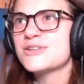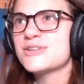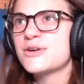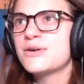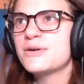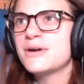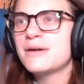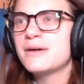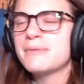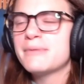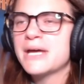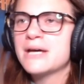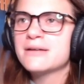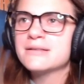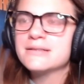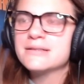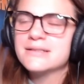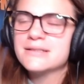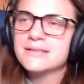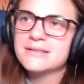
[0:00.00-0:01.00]
So
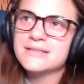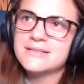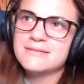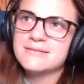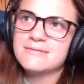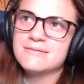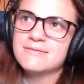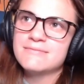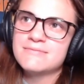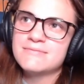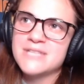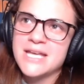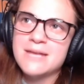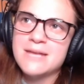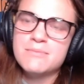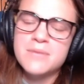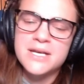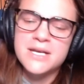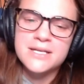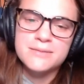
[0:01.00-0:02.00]
about
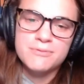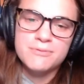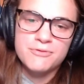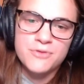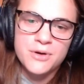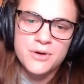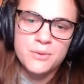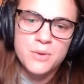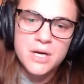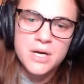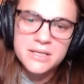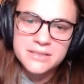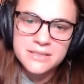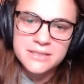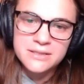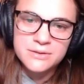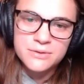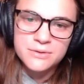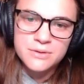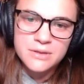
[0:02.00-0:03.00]
10 minutes before I walked
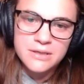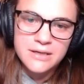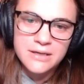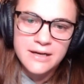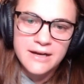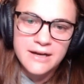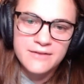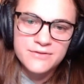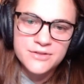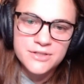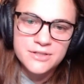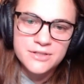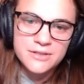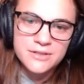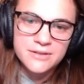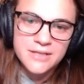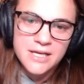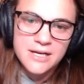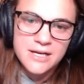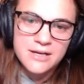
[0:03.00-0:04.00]
in the door
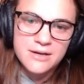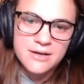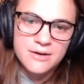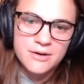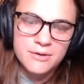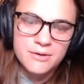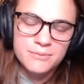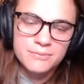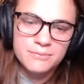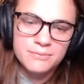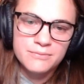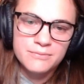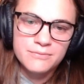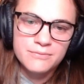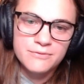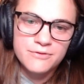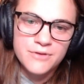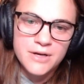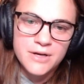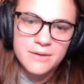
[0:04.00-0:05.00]
after getting home
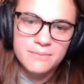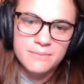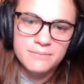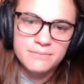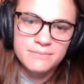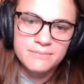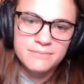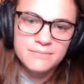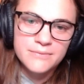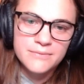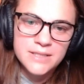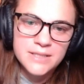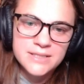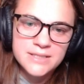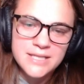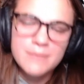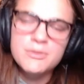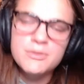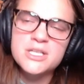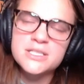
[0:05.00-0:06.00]
from
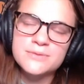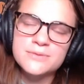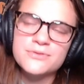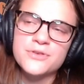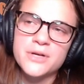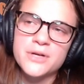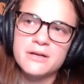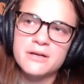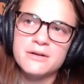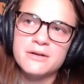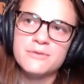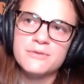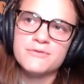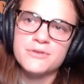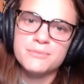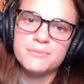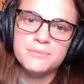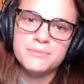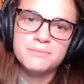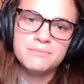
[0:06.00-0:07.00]
10 minutes before I got home
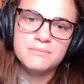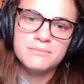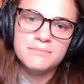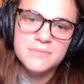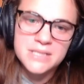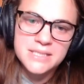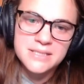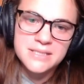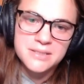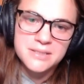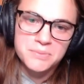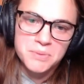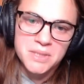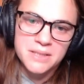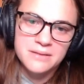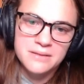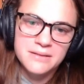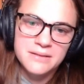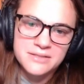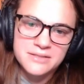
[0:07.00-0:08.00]
from
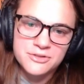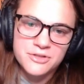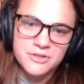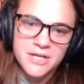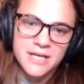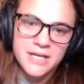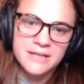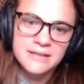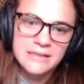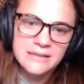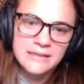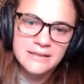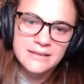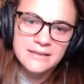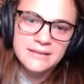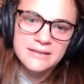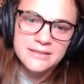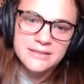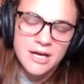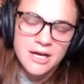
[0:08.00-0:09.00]
Mississippi yesterday,
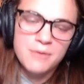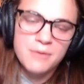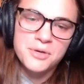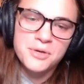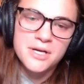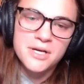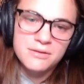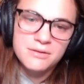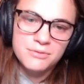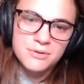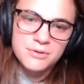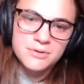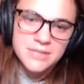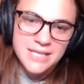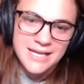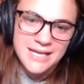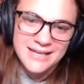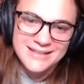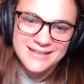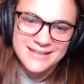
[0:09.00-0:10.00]
Tom Brady throws
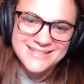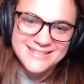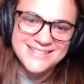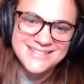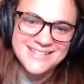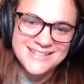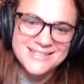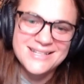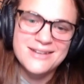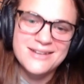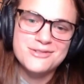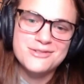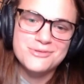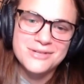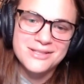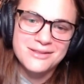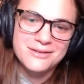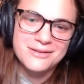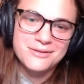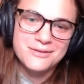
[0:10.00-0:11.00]
his
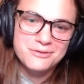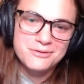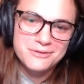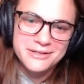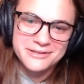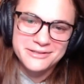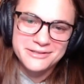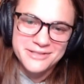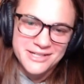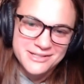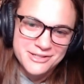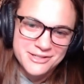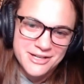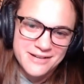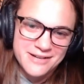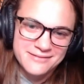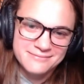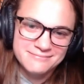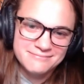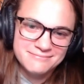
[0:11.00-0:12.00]
600th career
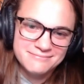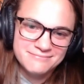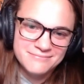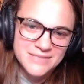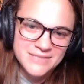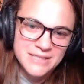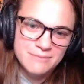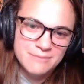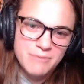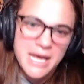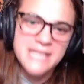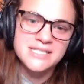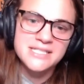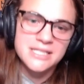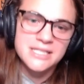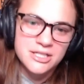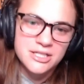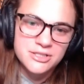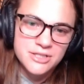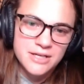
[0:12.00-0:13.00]
touchdown,
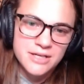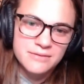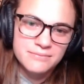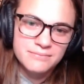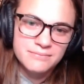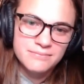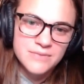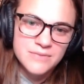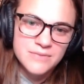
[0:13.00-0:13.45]
passing touchdown,